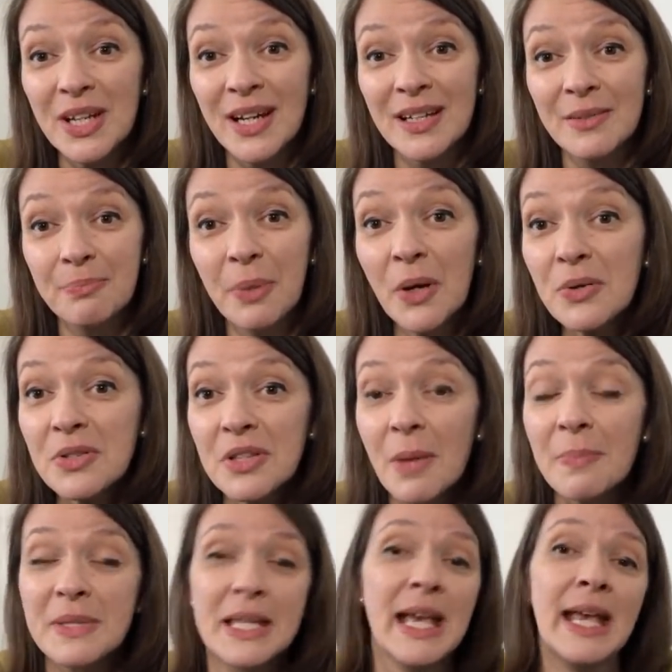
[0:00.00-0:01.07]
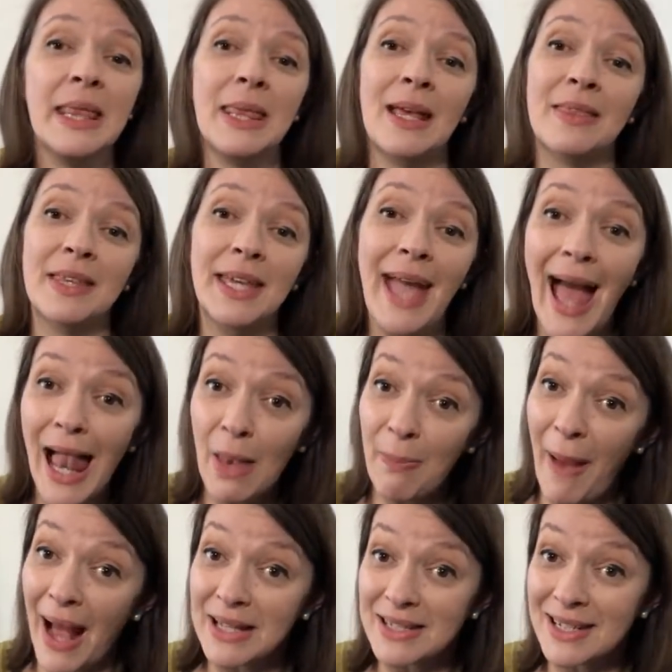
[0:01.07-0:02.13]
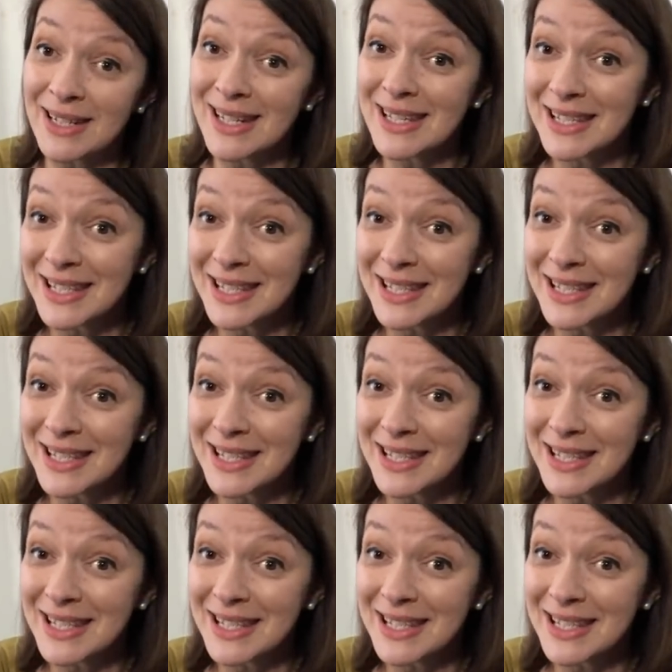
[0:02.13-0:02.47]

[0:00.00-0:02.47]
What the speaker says: a post up saying that the Cal pattern is